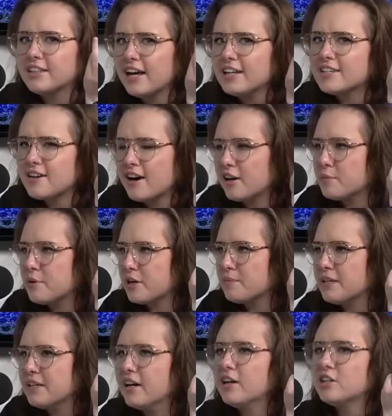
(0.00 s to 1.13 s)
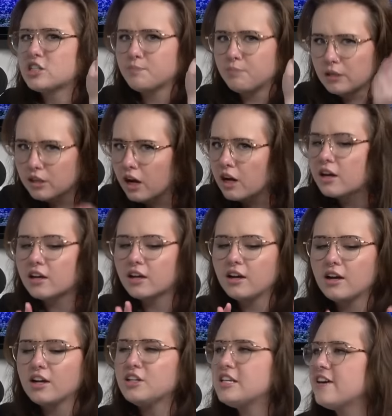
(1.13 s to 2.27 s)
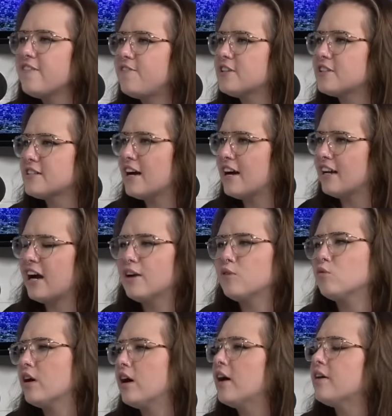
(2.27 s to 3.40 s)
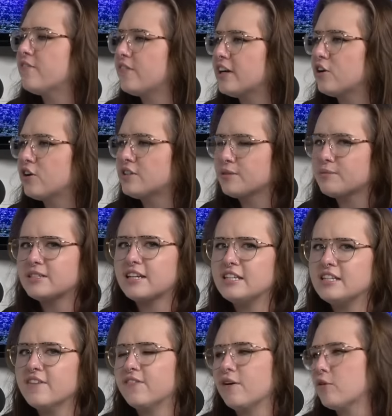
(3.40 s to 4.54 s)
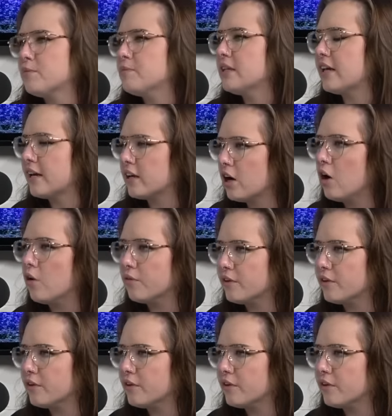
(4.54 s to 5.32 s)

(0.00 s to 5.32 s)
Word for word: That's an onomatopoeia. Spelunk. Yiff is not. If I heard someone say yiff, I wouldn't be like, oh.